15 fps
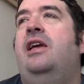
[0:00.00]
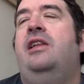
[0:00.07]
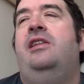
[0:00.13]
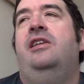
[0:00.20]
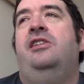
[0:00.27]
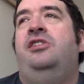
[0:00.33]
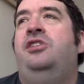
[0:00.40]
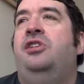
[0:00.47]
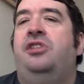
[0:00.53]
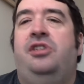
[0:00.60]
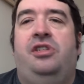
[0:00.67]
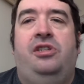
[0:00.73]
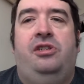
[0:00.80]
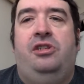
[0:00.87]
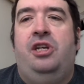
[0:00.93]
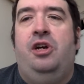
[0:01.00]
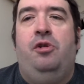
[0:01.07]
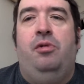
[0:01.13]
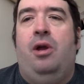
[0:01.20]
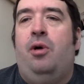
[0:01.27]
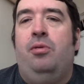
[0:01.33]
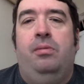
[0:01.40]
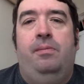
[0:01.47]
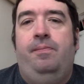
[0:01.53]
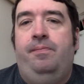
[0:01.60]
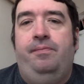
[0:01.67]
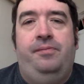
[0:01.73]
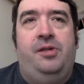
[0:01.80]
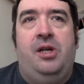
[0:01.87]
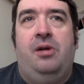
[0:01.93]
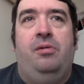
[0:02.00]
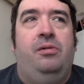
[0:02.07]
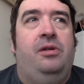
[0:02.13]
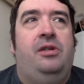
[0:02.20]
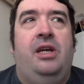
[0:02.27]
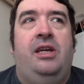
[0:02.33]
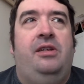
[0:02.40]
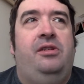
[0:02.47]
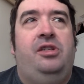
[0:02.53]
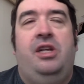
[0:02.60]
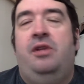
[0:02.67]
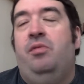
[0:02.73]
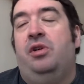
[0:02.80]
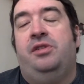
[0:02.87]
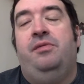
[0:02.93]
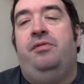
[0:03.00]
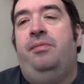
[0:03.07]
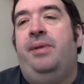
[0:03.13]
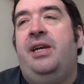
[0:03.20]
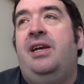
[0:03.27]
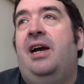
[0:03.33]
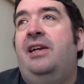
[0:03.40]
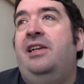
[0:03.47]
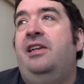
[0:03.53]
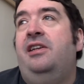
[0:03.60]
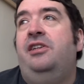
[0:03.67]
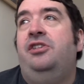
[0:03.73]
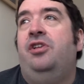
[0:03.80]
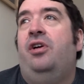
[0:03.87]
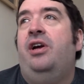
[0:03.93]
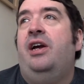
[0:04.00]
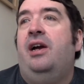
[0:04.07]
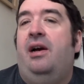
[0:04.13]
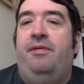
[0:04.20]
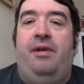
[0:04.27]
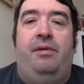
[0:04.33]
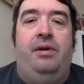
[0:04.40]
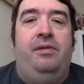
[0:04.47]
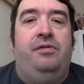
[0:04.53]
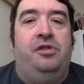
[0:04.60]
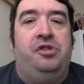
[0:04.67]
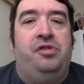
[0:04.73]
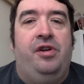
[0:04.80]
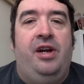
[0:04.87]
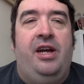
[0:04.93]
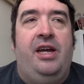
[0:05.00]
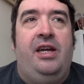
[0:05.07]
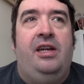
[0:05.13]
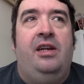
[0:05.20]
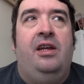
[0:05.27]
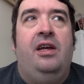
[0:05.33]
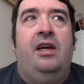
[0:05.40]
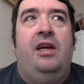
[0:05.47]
it's just too long. It wasn't for me. I didn't enjoy it. I found it frustrating.